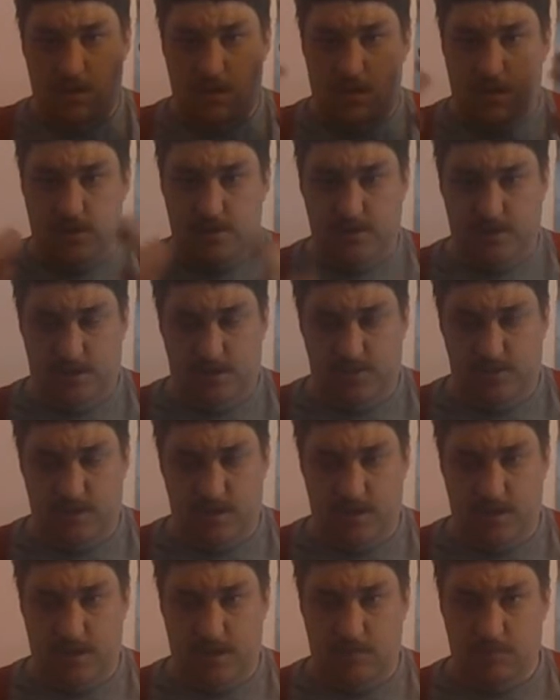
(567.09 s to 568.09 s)
and I try
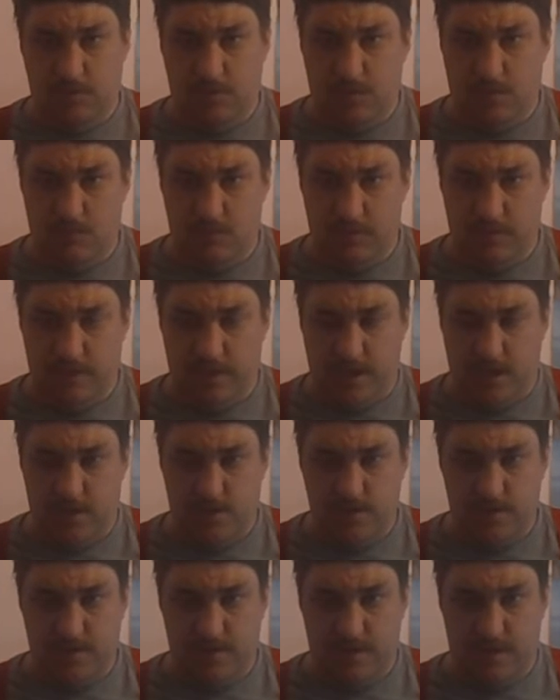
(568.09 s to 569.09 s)
and keep the comment
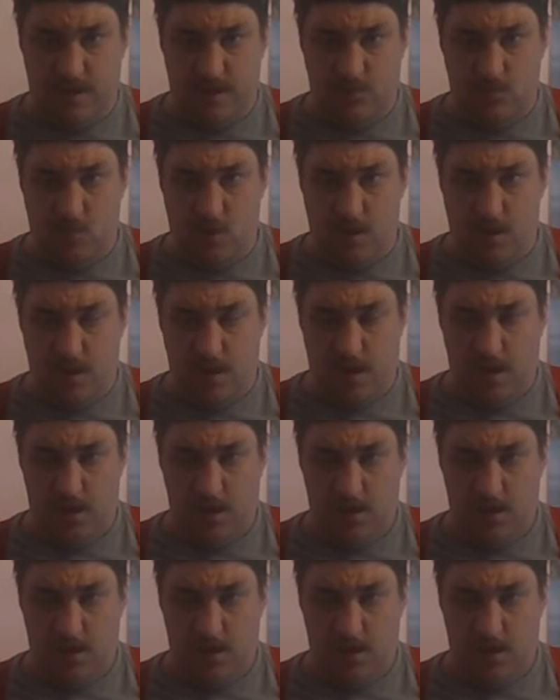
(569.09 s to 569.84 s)
section the same way.